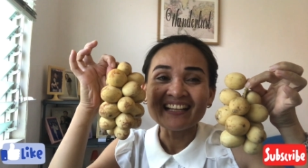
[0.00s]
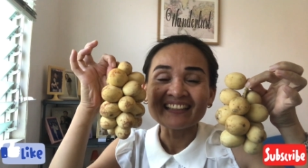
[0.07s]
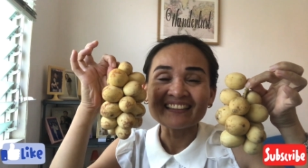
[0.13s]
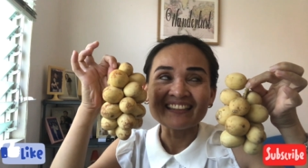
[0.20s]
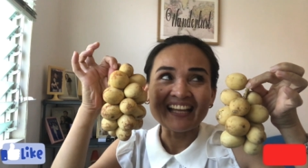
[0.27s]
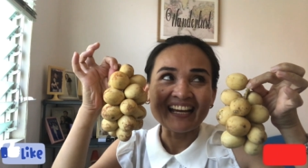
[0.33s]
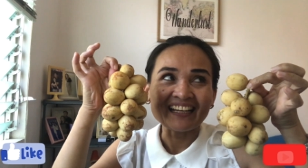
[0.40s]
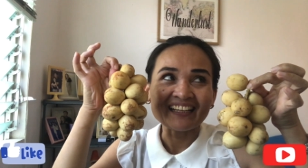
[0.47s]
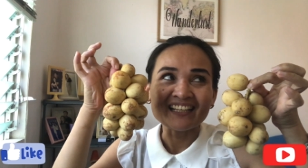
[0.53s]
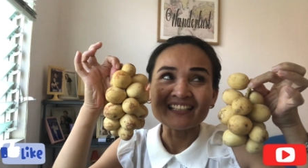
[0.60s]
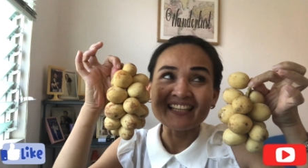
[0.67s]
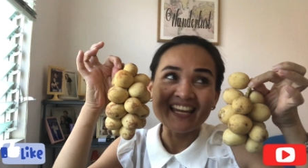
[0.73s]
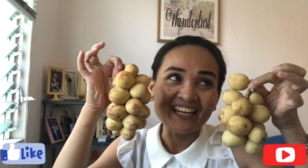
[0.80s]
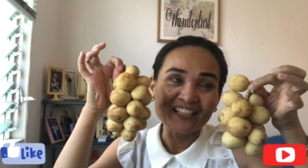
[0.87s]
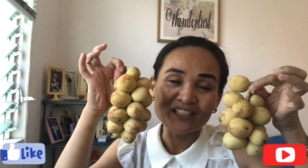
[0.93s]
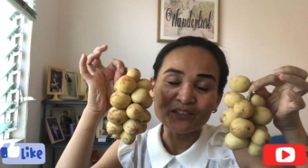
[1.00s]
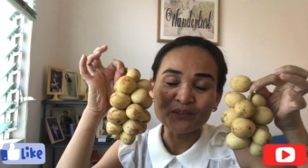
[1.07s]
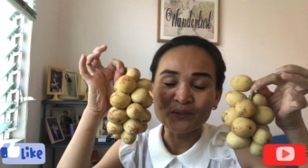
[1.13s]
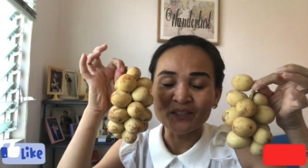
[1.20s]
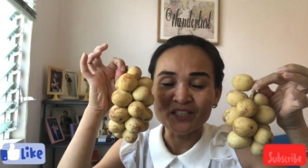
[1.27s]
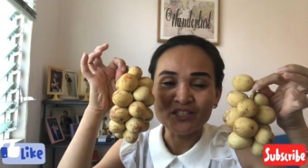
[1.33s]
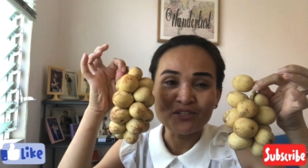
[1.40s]
like a kilo
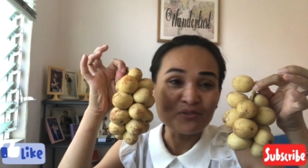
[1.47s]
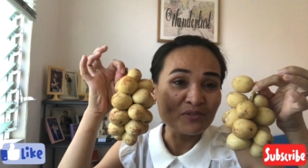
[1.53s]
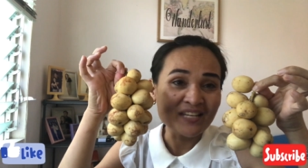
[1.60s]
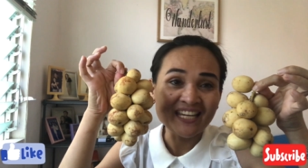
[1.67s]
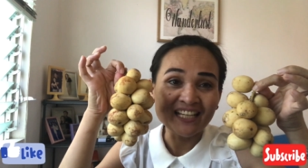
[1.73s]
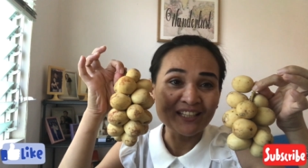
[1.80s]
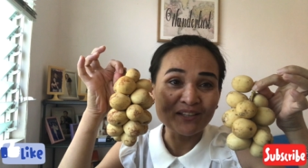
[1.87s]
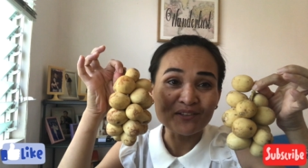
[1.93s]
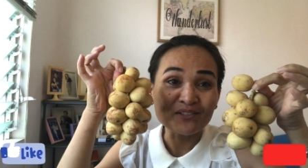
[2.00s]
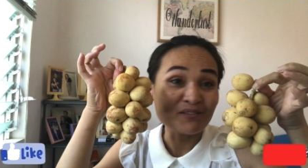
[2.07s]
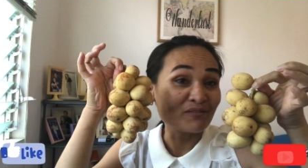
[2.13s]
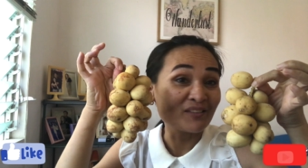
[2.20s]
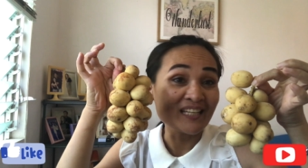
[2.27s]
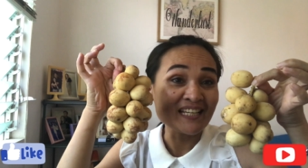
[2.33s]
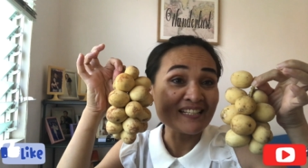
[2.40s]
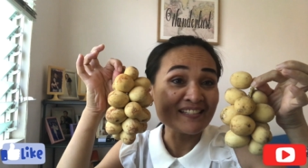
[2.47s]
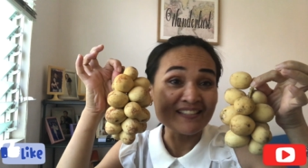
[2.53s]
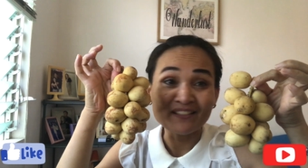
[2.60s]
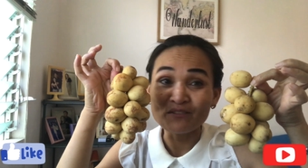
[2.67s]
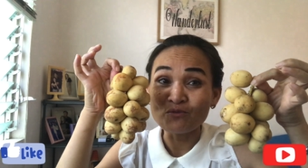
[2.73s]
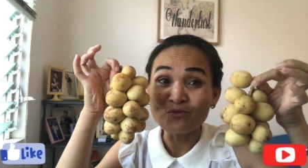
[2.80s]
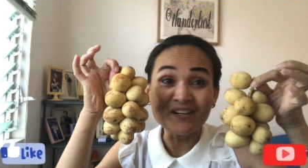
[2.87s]
or 2 kilos of this
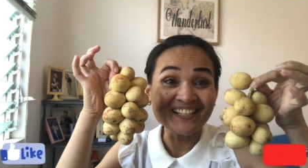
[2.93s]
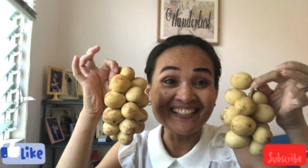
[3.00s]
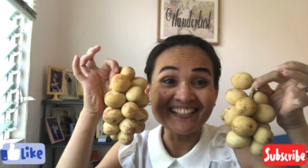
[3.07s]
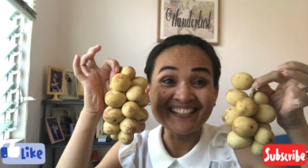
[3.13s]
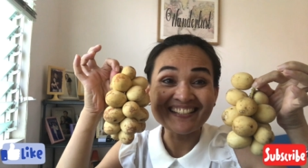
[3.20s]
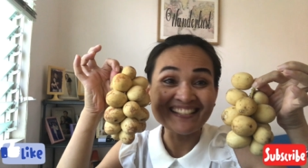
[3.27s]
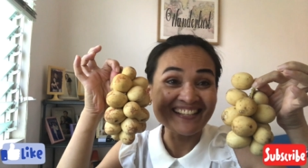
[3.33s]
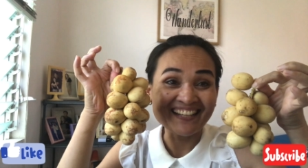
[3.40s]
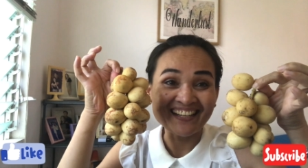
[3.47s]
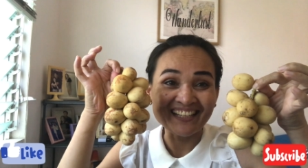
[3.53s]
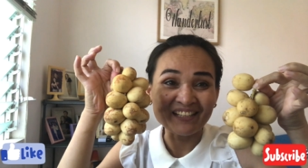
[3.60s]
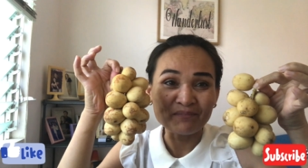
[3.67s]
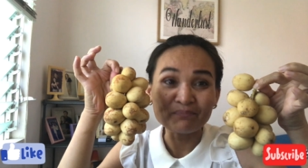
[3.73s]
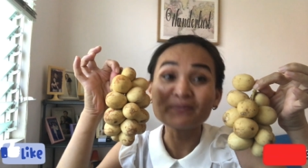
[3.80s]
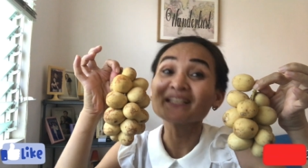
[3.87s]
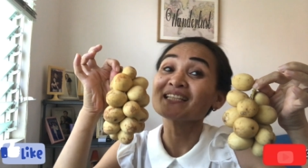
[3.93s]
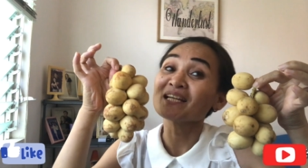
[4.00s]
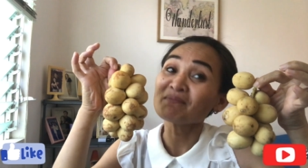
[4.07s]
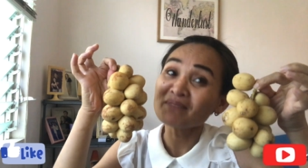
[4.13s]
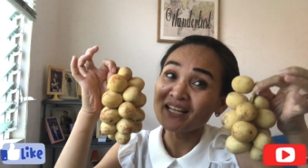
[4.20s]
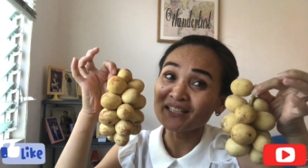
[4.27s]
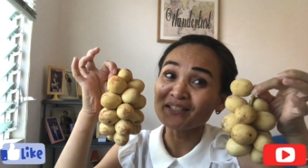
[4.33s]
in one sitting. But
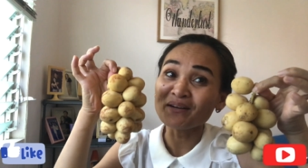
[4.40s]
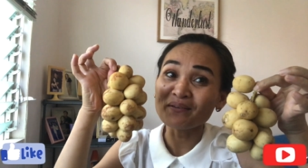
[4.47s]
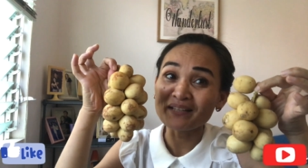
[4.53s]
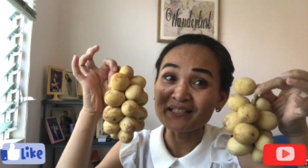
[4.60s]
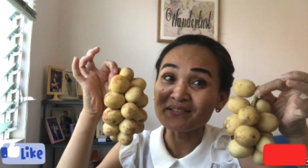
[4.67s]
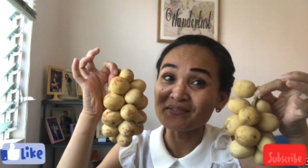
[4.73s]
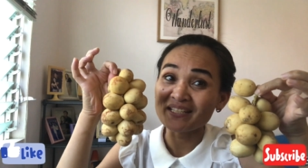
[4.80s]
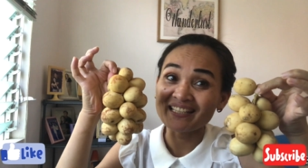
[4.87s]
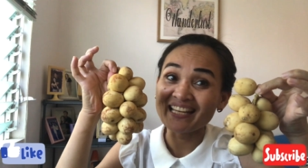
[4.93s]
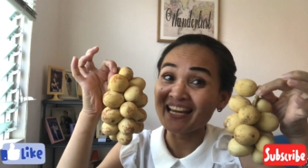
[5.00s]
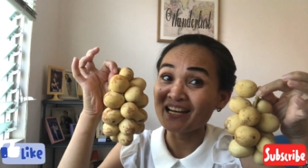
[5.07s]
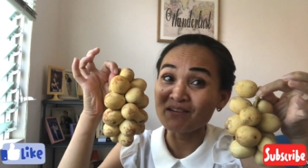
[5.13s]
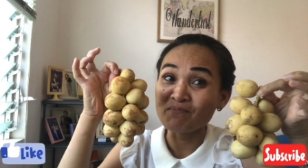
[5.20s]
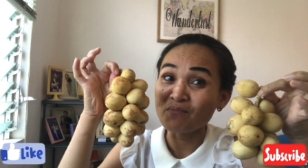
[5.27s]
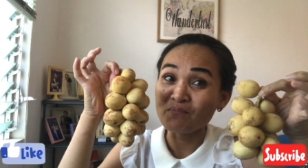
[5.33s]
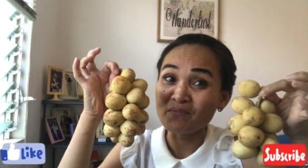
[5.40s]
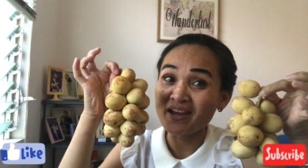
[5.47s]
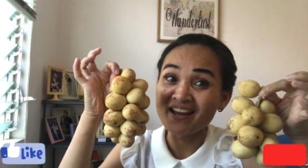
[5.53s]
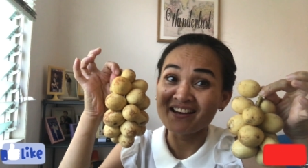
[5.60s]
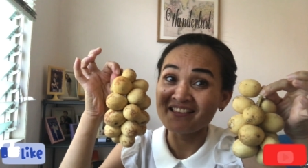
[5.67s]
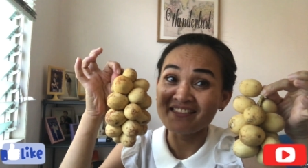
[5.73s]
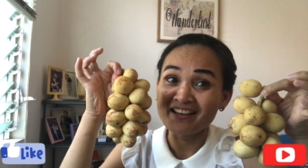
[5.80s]
I'm not going to eat
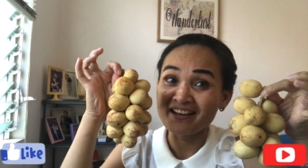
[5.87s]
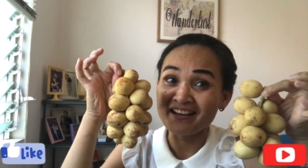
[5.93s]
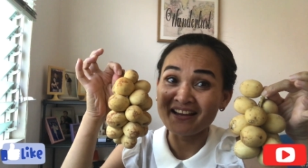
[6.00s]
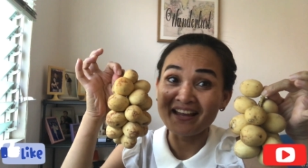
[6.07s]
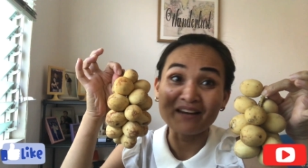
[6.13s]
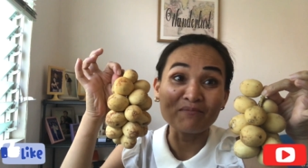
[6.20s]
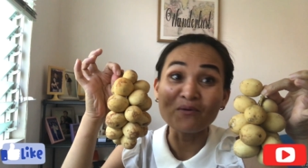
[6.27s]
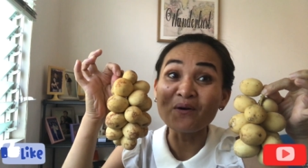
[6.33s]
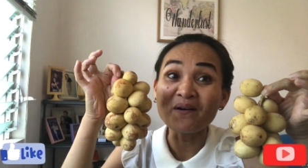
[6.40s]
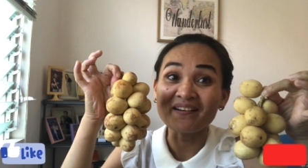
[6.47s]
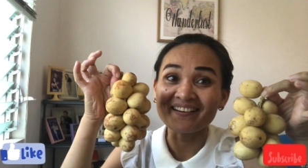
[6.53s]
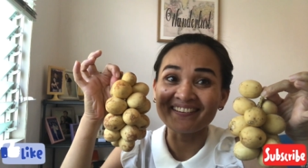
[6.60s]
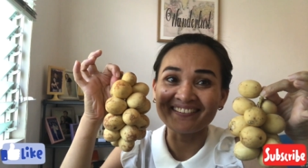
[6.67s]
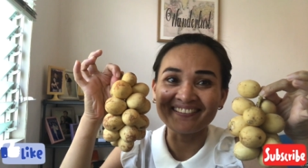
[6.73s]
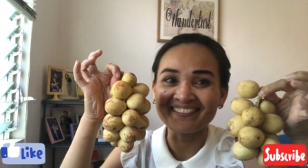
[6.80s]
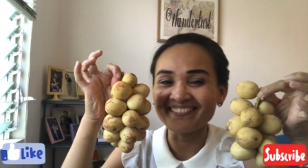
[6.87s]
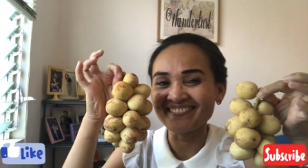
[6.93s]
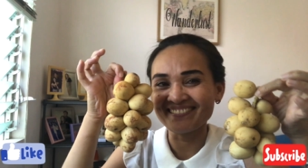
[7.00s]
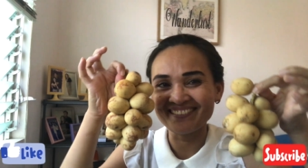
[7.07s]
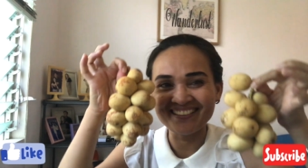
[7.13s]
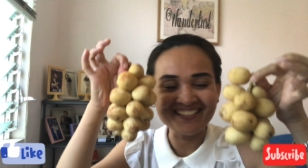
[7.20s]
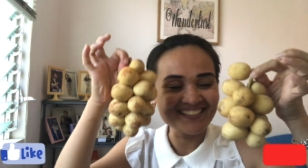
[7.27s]
anything anymore. You know,
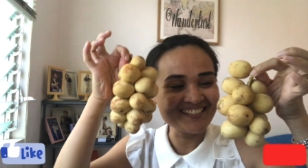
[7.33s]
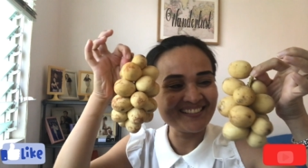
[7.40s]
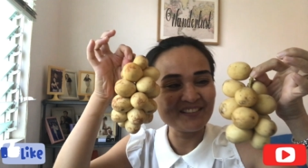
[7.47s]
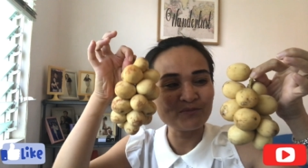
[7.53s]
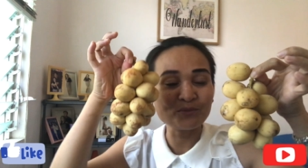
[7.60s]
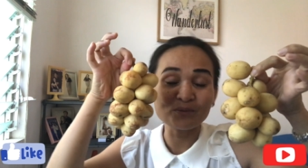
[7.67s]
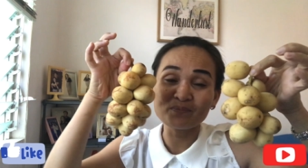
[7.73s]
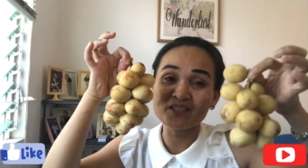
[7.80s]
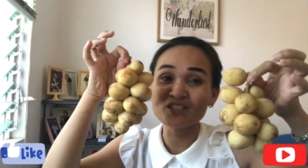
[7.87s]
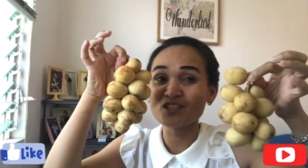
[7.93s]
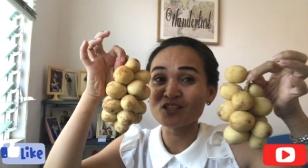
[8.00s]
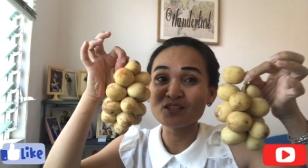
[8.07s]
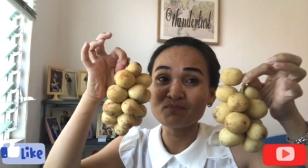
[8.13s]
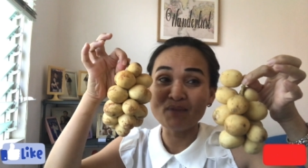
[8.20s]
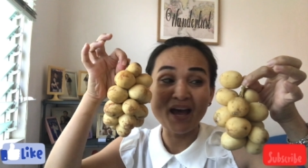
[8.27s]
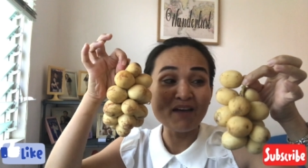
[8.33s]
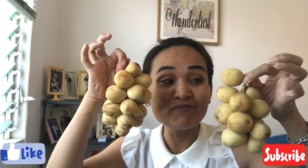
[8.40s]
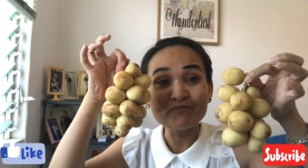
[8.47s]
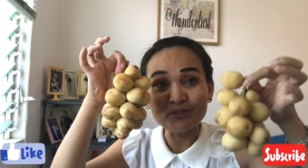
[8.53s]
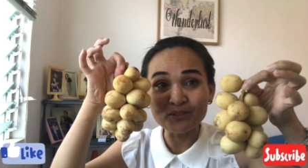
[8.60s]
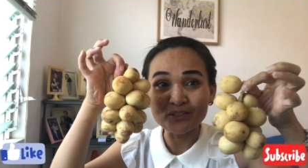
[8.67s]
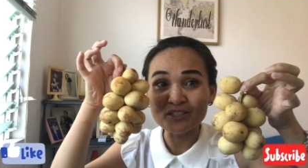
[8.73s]
this would be just my
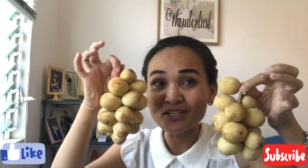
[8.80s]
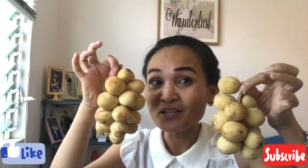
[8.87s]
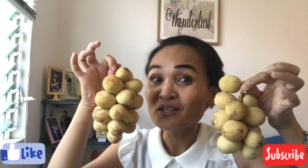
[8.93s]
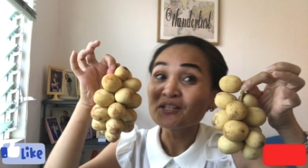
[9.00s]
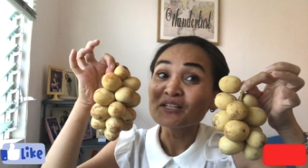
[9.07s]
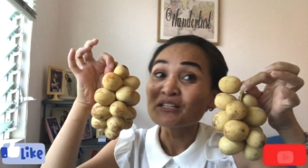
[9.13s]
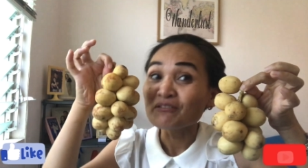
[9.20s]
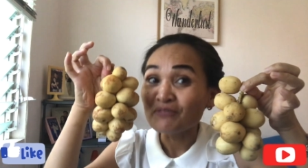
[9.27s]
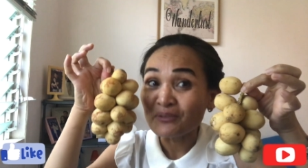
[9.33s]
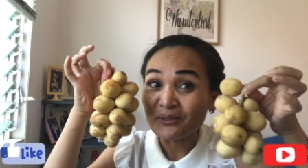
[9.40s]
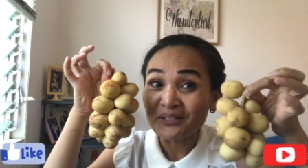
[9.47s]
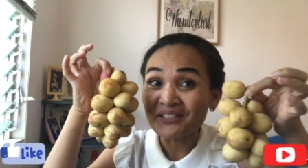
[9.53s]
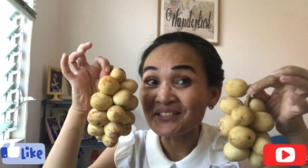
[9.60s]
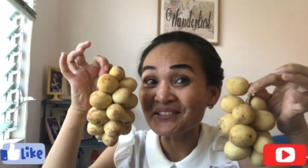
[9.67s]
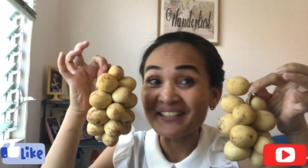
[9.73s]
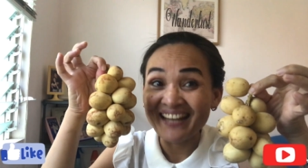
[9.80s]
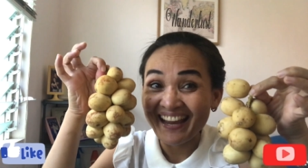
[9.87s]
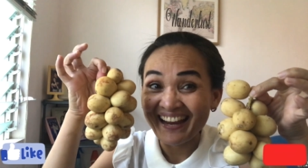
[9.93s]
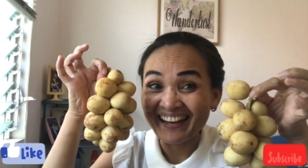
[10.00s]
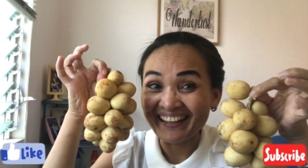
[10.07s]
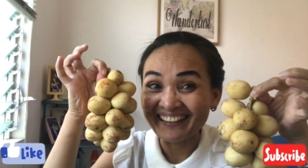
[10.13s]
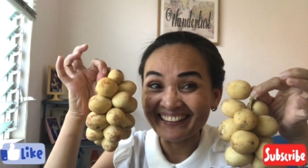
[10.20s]
food for
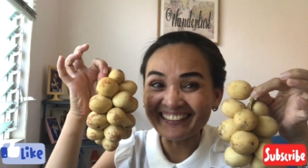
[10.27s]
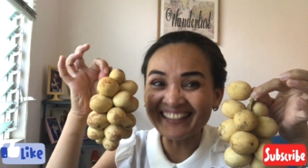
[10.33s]
today.